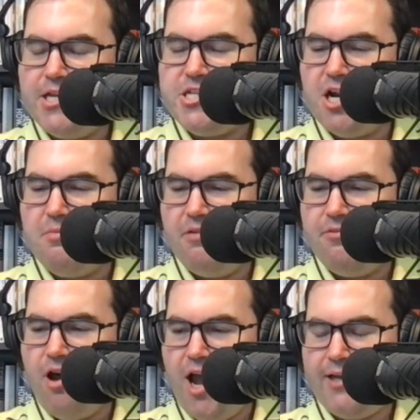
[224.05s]
Jeremy
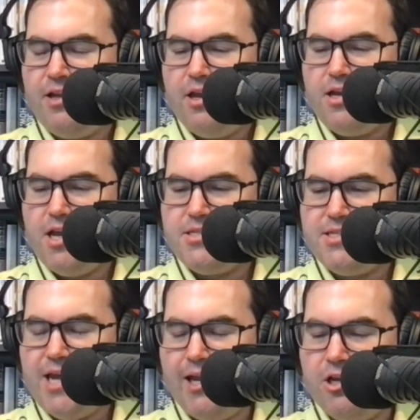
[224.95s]
Vine uh, to
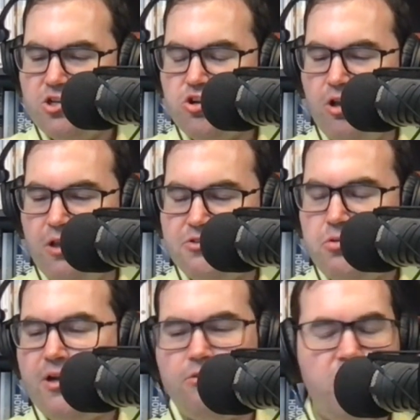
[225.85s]
take control of
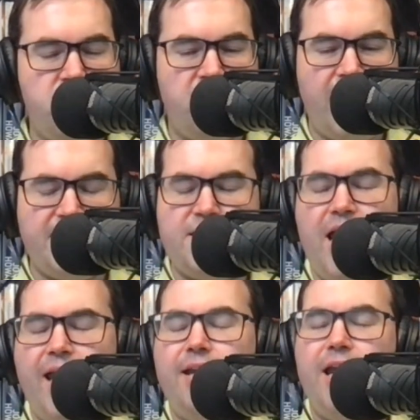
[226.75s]
Twitter, or should I
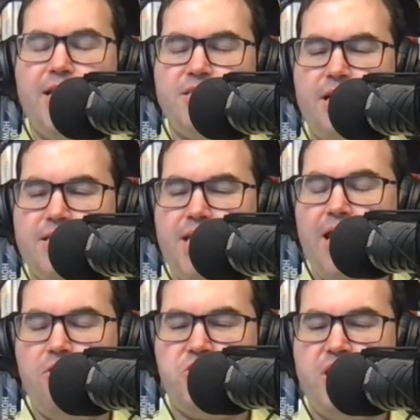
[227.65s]
say, and shut it
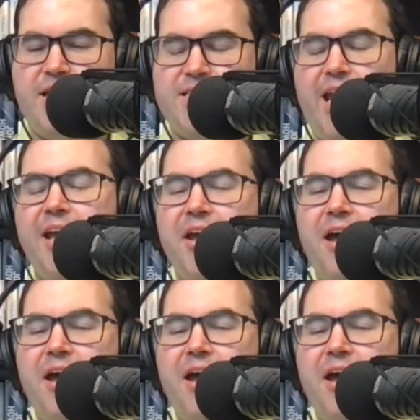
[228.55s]
down, or should I say,